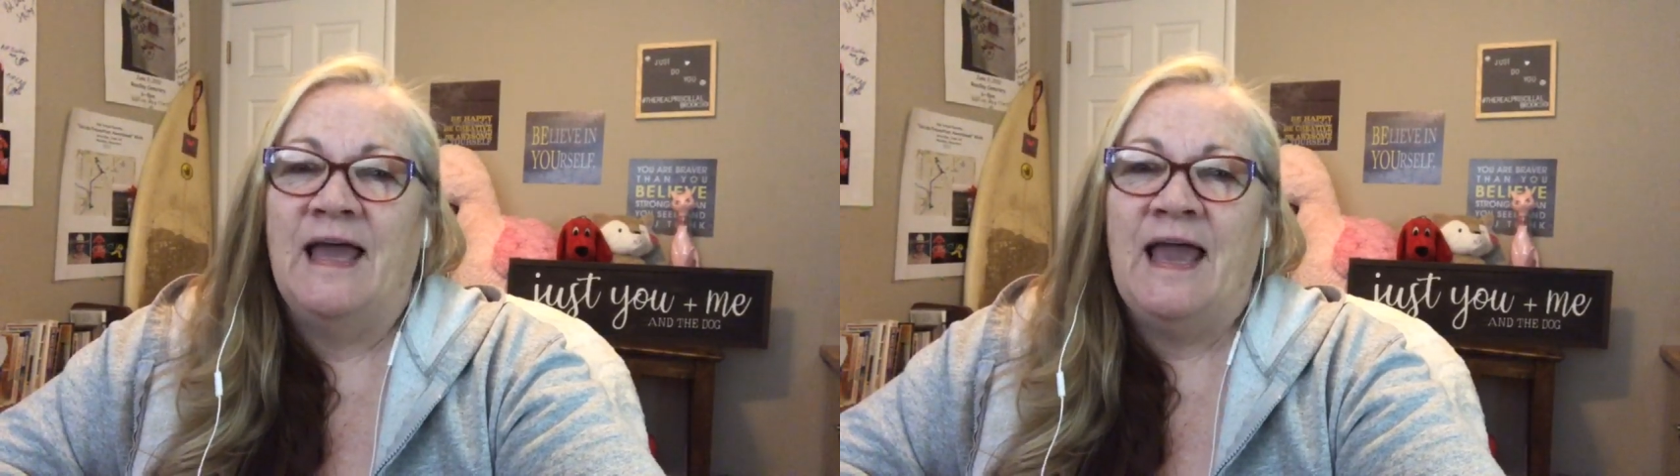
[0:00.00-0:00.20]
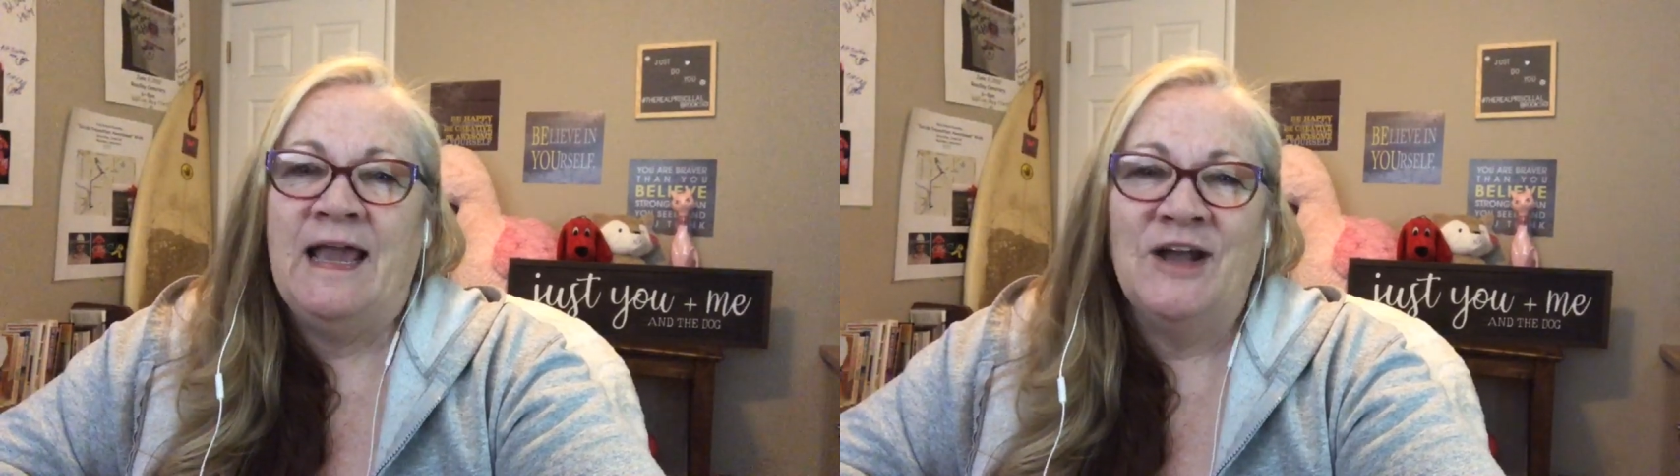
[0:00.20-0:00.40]

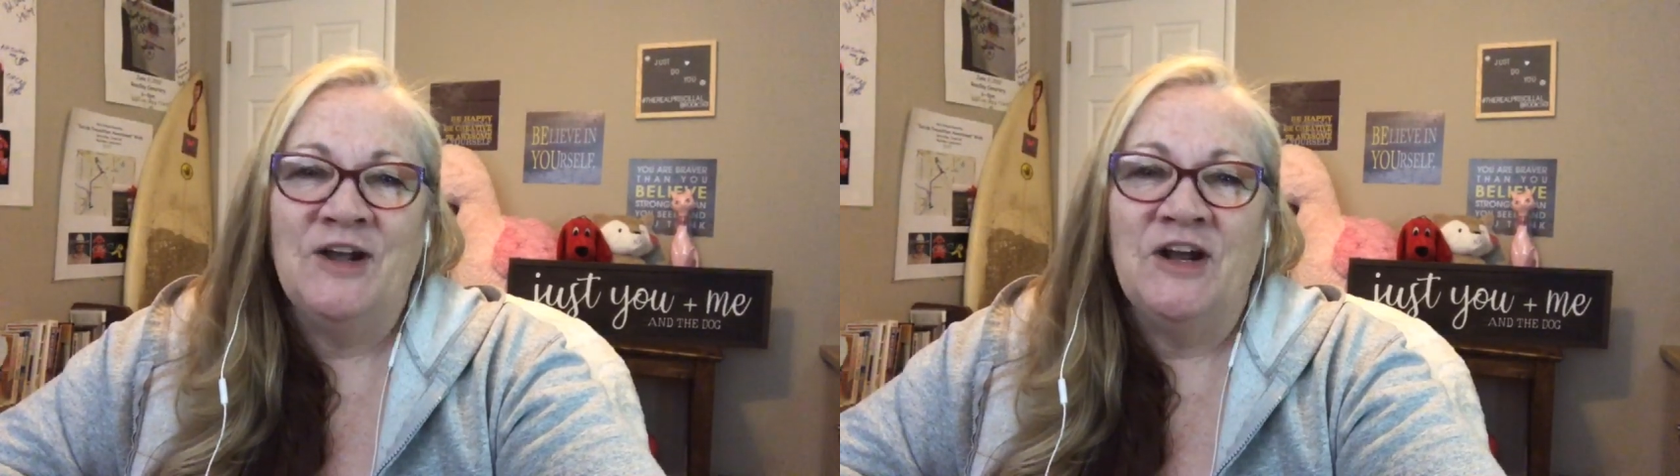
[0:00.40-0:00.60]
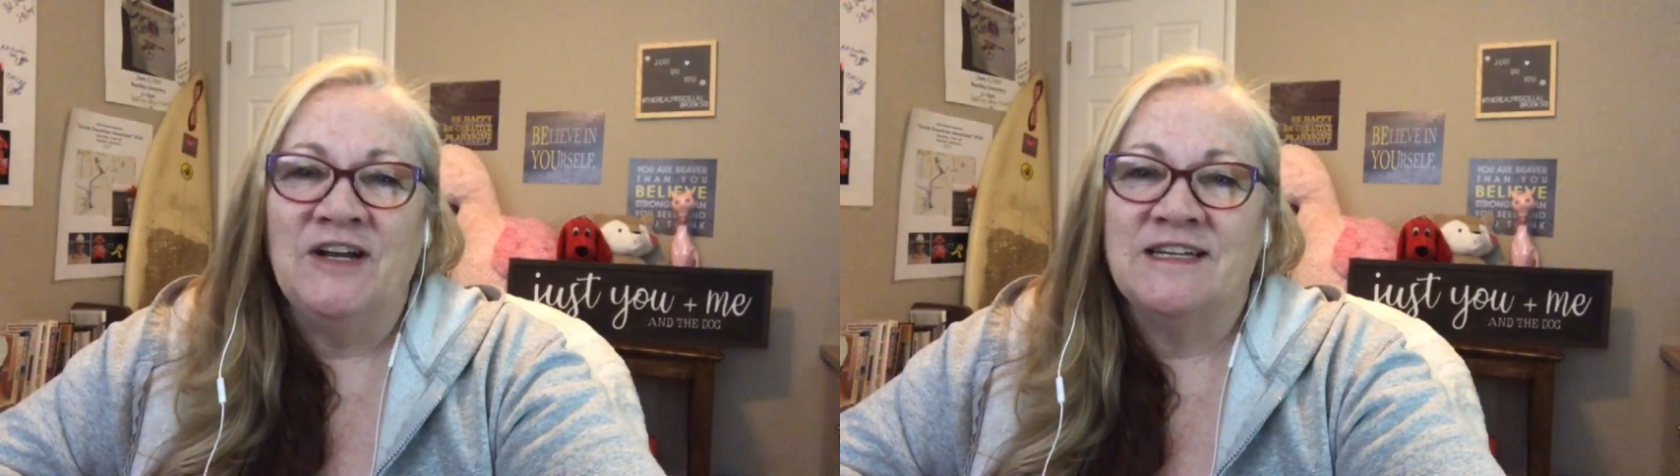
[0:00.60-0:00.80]

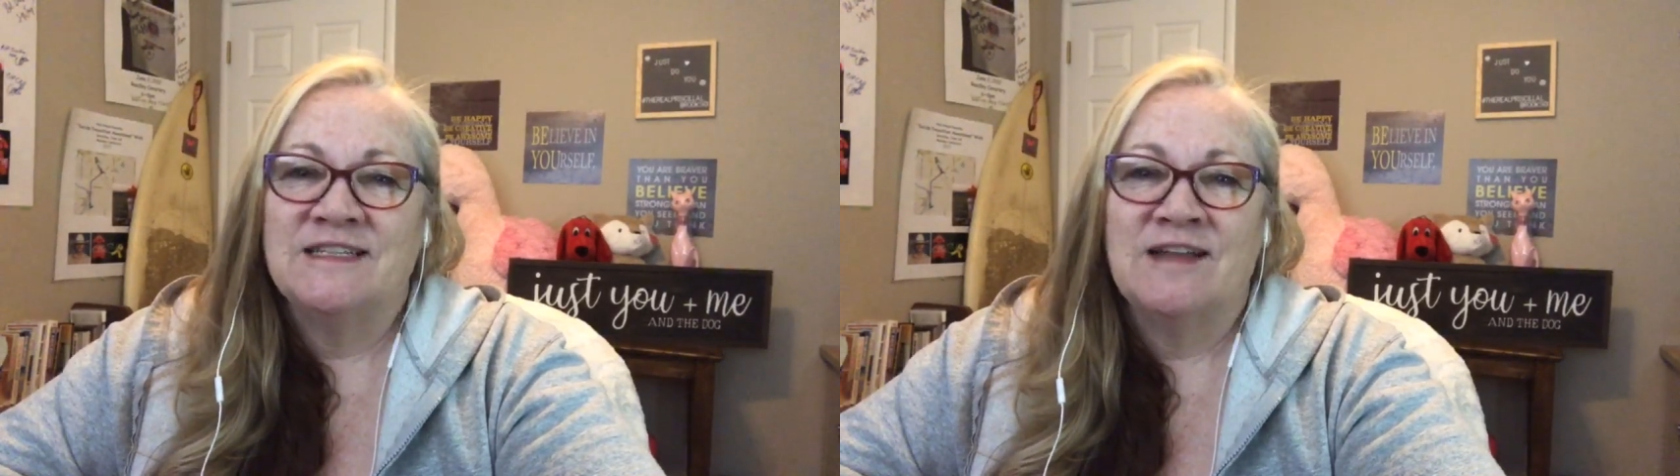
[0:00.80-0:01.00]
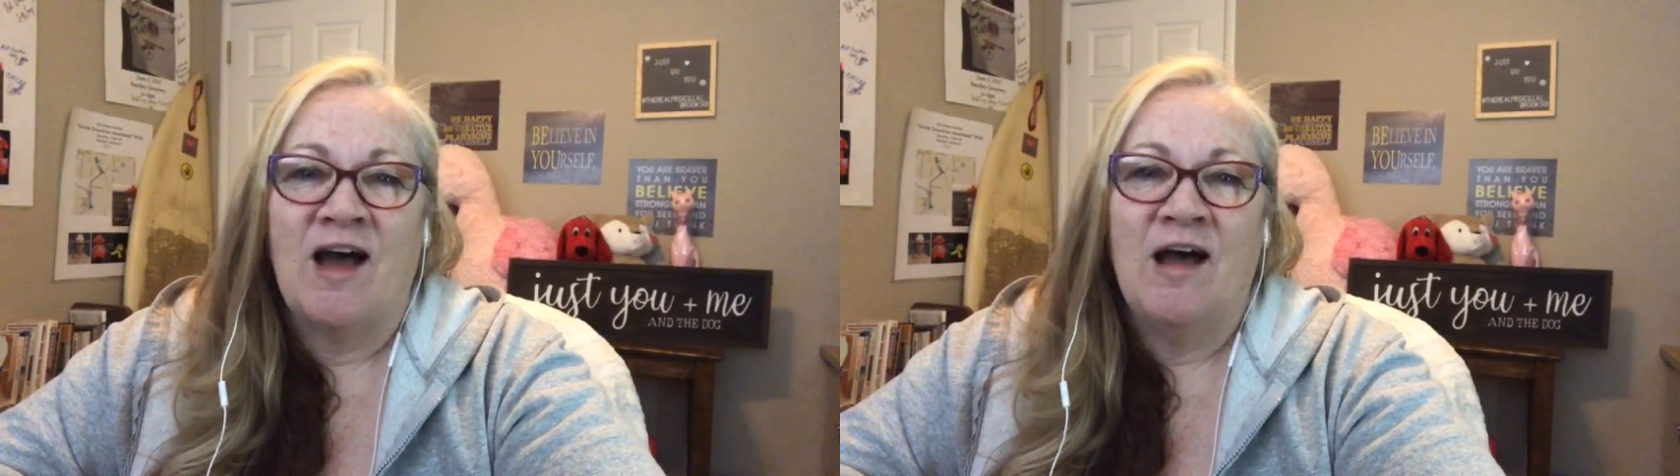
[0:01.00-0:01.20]
Anger
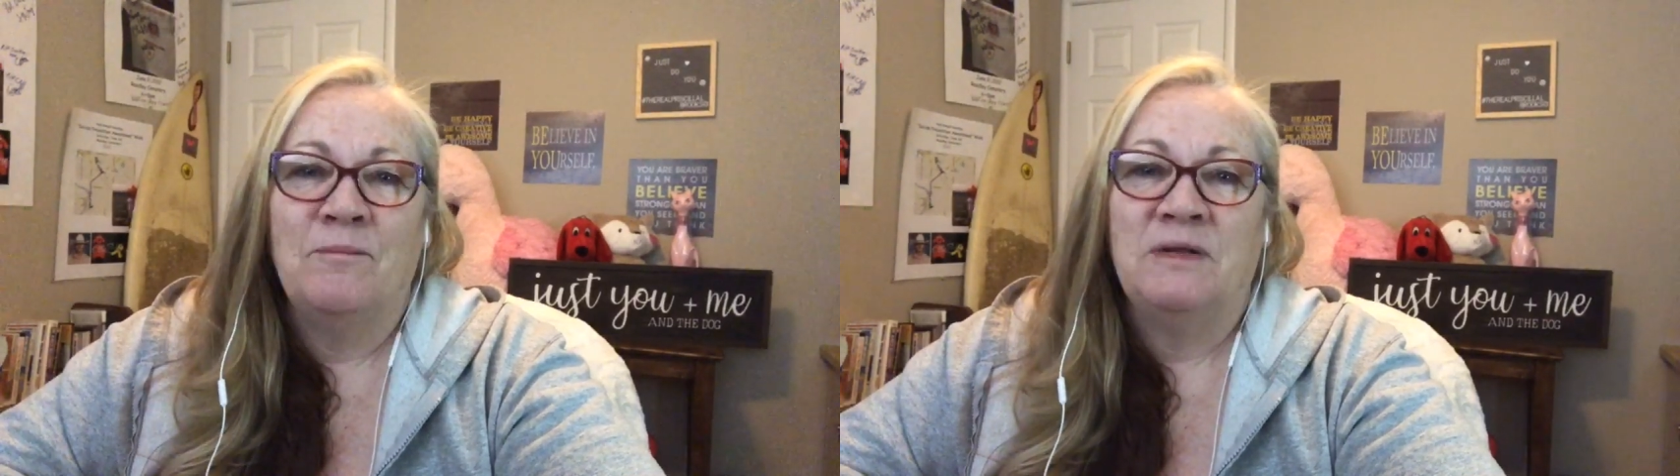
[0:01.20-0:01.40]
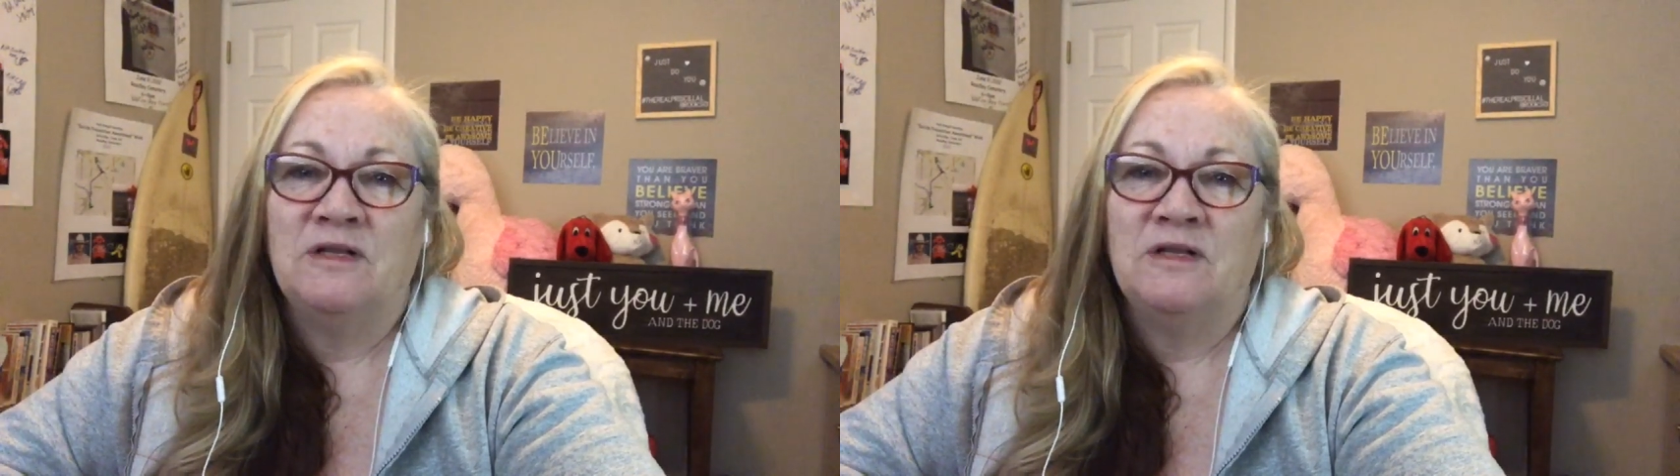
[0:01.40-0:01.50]
does not